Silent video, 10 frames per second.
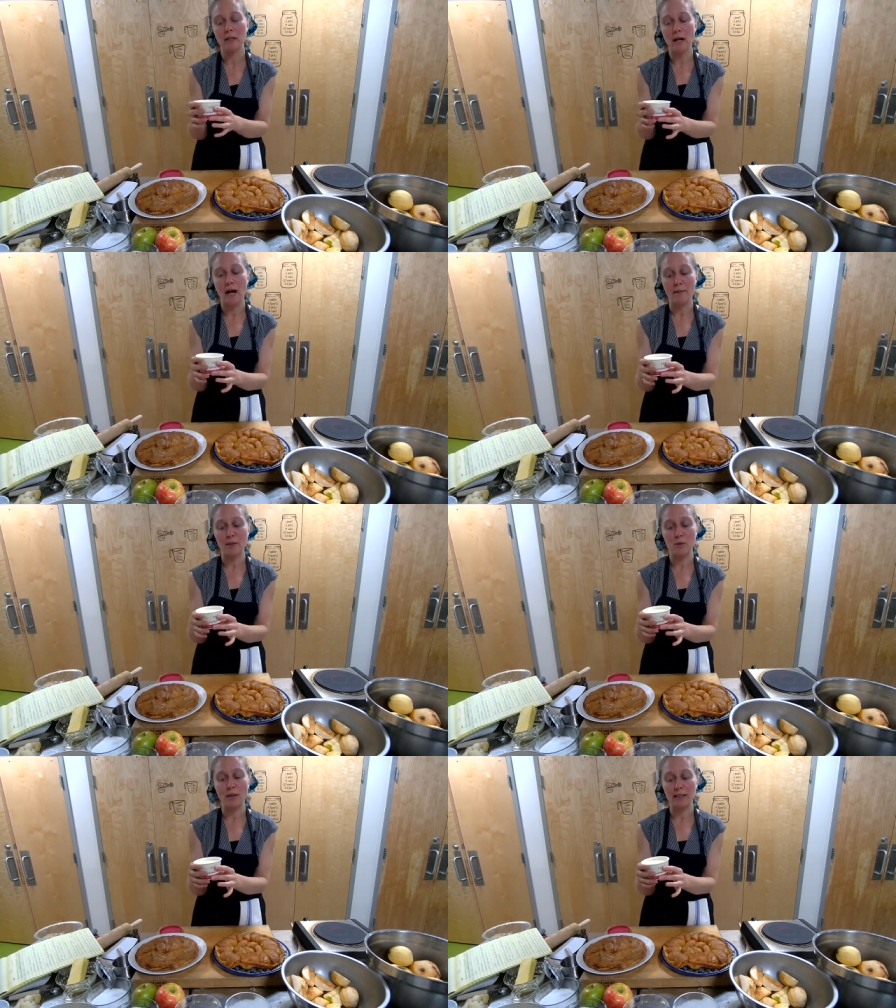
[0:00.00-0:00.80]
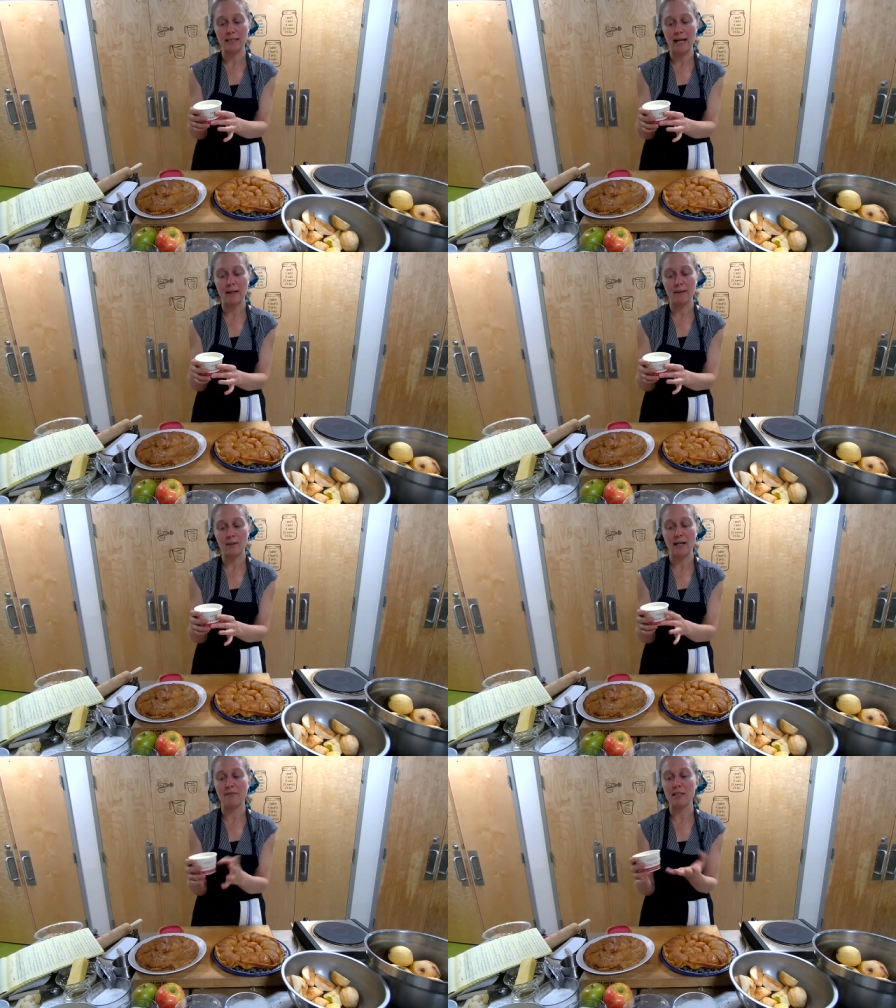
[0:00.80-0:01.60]
as well as that
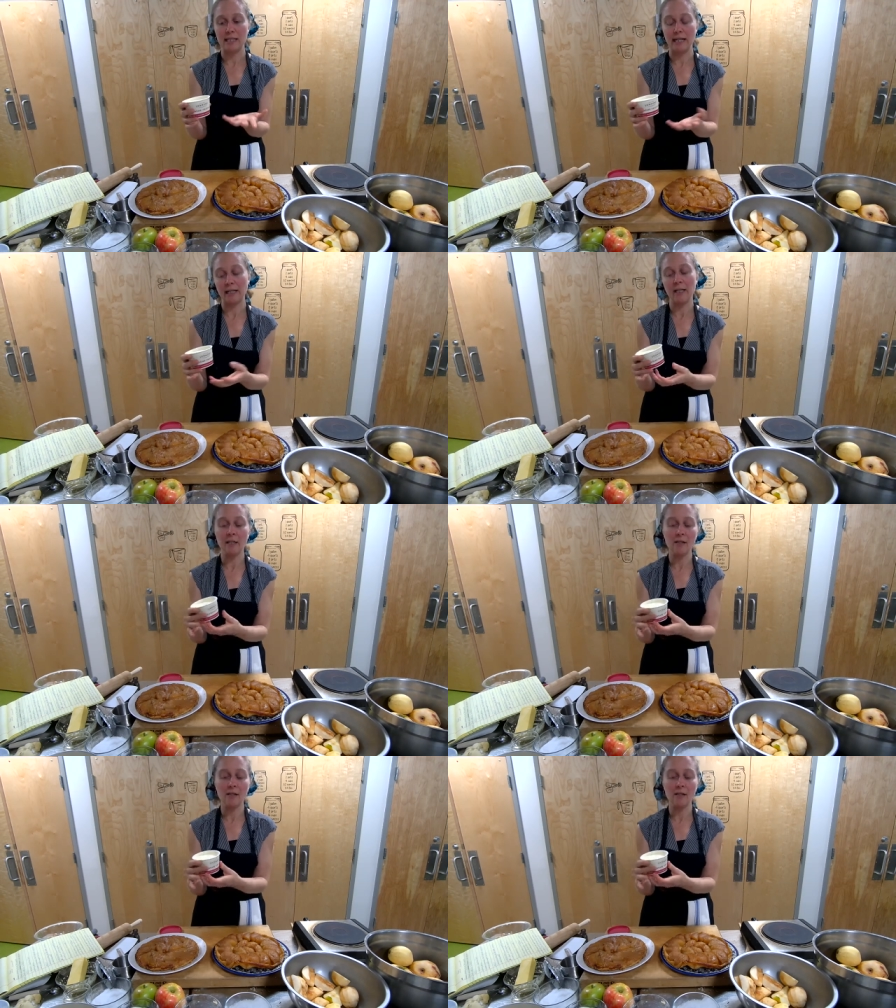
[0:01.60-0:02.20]
kind of acidic